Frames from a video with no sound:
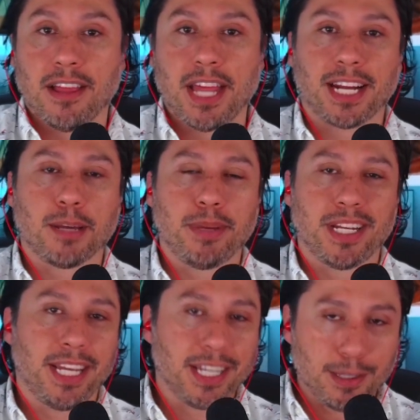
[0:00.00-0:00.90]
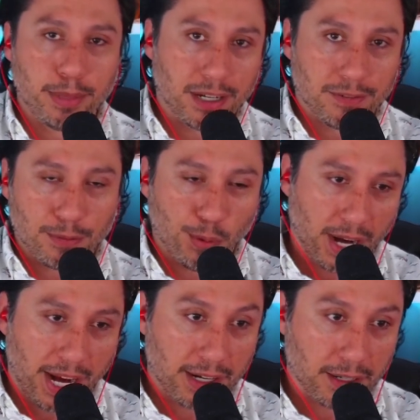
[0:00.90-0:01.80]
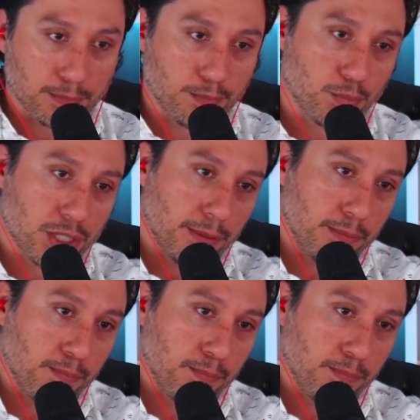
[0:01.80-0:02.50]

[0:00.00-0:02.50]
that it can be an incubator for more anger. So